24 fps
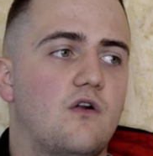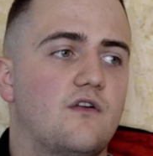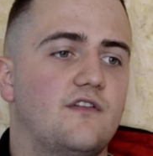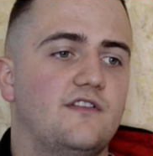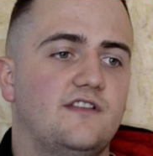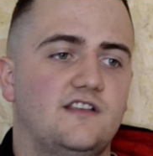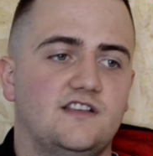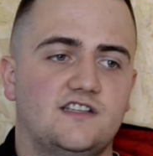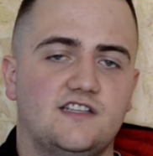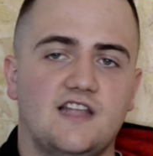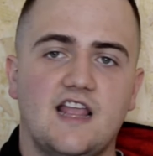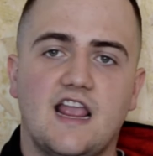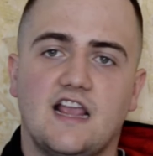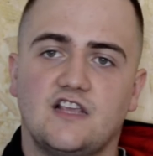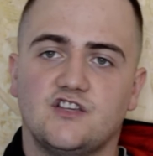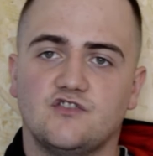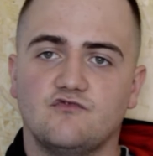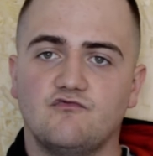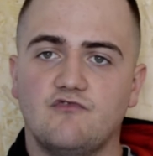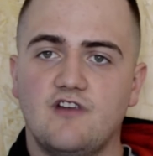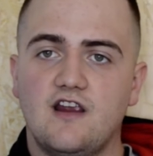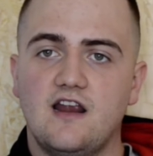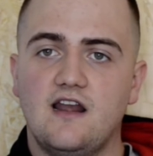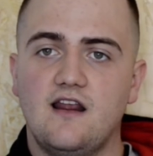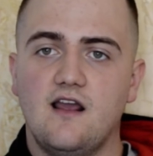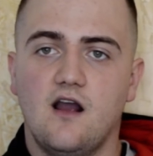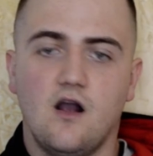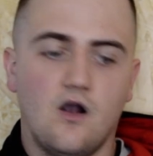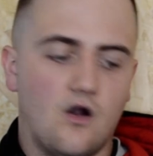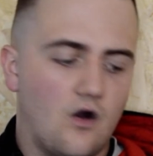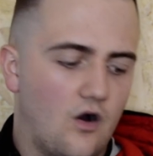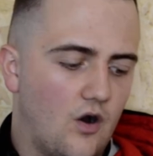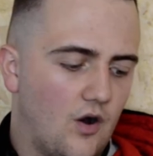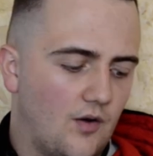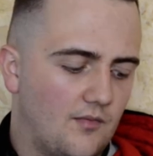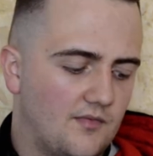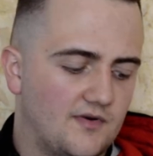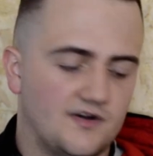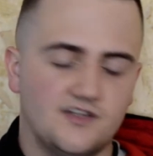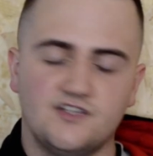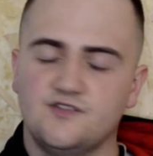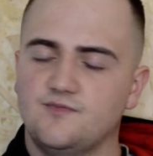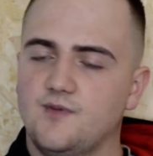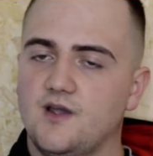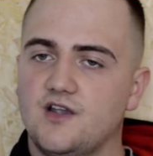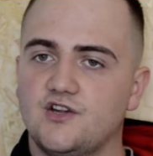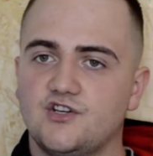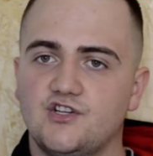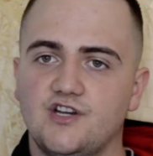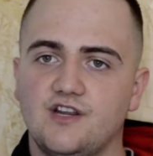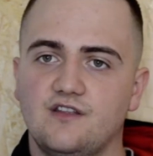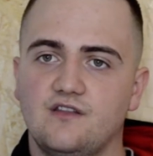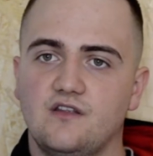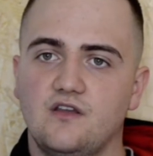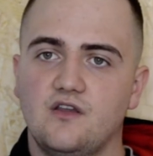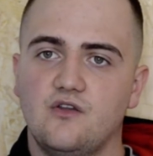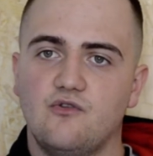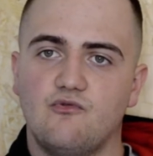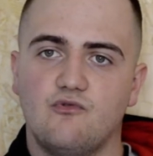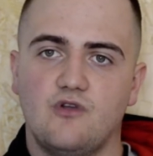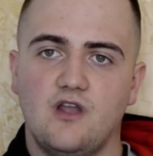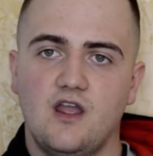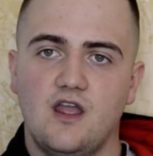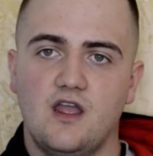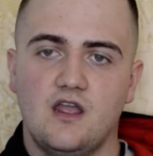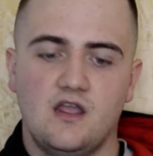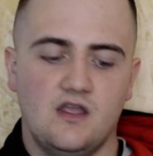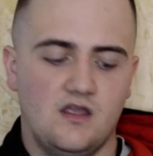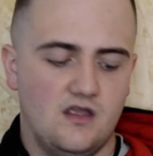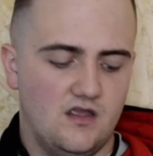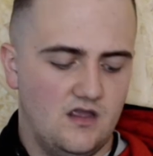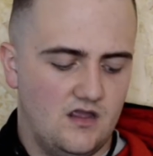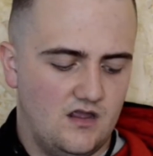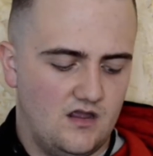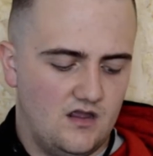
of these snakes are really uncommon, especially in the UK.